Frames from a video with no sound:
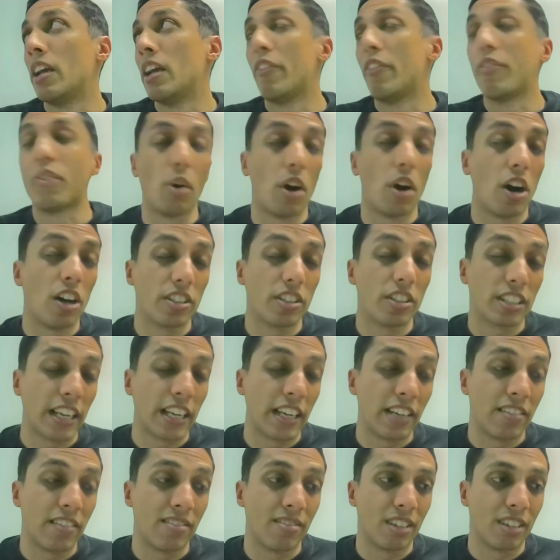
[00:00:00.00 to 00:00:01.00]
If you're
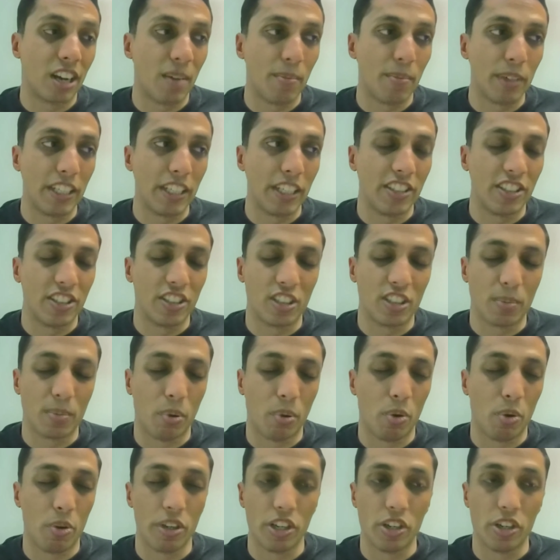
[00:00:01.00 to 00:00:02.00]
asking companies to
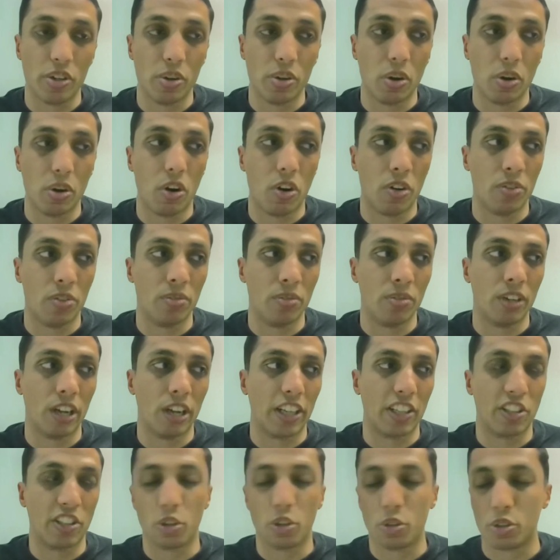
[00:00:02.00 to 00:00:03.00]
support you on
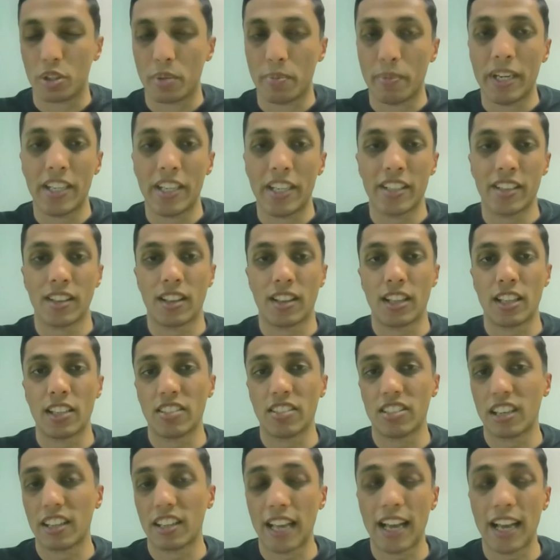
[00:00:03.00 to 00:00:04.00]
like social media and
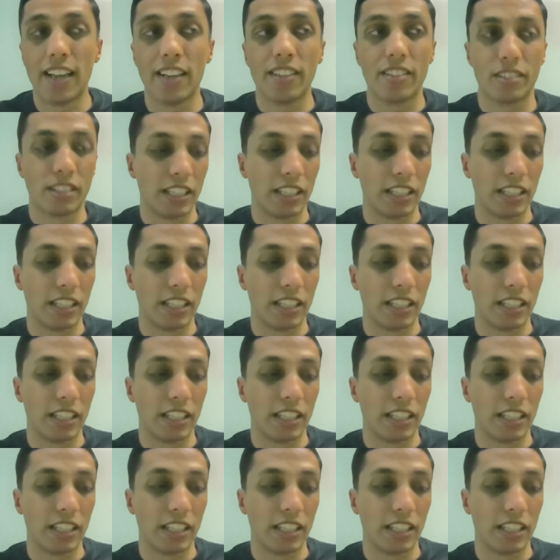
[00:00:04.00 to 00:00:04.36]
things like that,